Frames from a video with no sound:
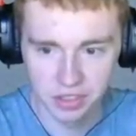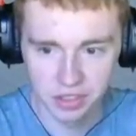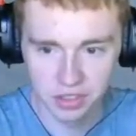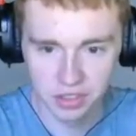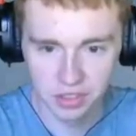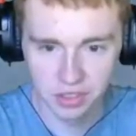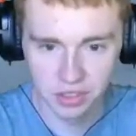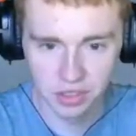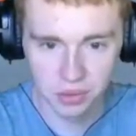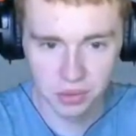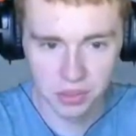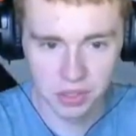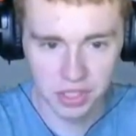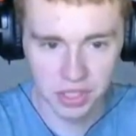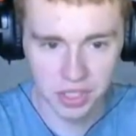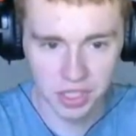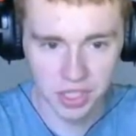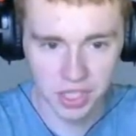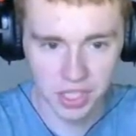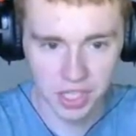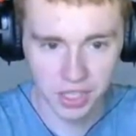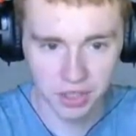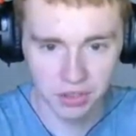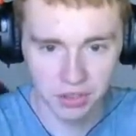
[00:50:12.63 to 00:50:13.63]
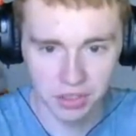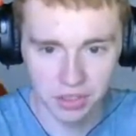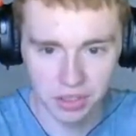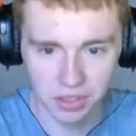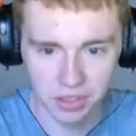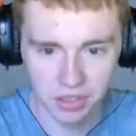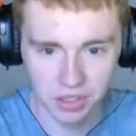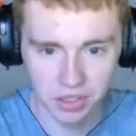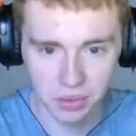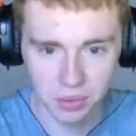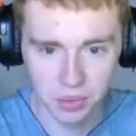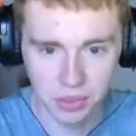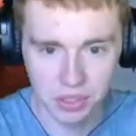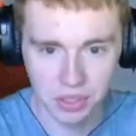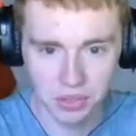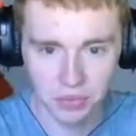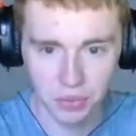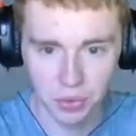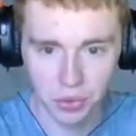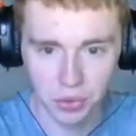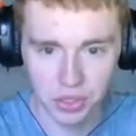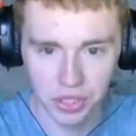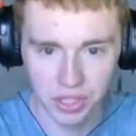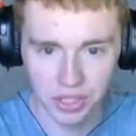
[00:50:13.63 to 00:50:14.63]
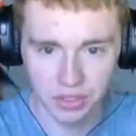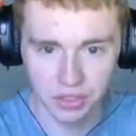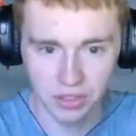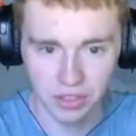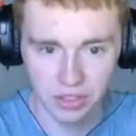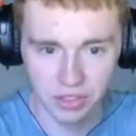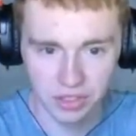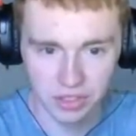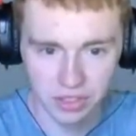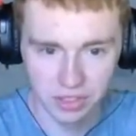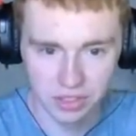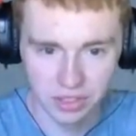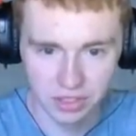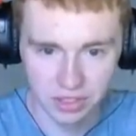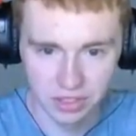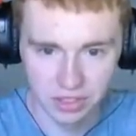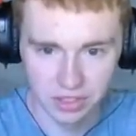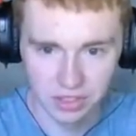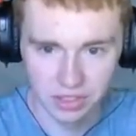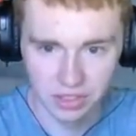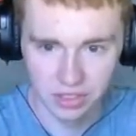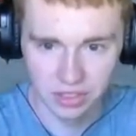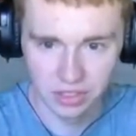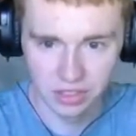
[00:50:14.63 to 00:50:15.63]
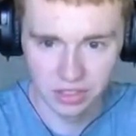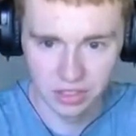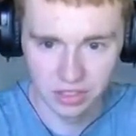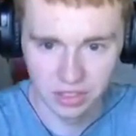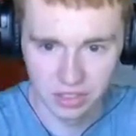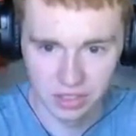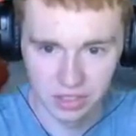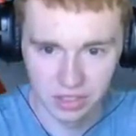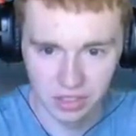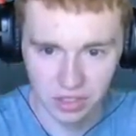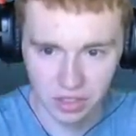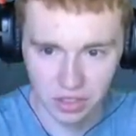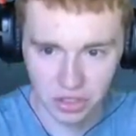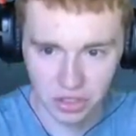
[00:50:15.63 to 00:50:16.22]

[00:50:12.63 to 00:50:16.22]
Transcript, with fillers: No reason to doubt. No reason for doubt. There